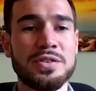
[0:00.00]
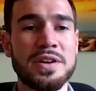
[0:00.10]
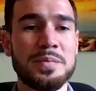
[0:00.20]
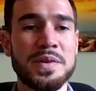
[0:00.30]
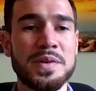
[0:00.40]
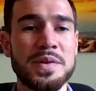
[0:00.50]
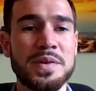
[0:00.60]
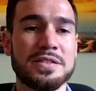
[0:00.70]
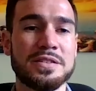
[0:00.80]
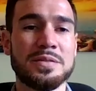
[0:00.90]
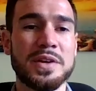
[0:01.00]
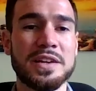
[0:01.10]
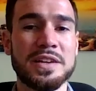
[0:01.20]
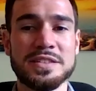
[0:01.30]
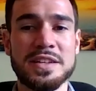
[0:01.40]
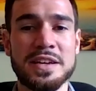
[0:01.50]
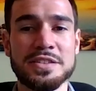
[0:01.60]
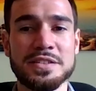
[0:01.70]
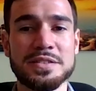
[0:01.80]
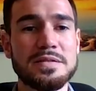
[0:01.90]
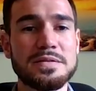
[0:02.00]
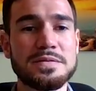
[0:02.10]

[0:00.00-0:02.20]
company and building out in the beginning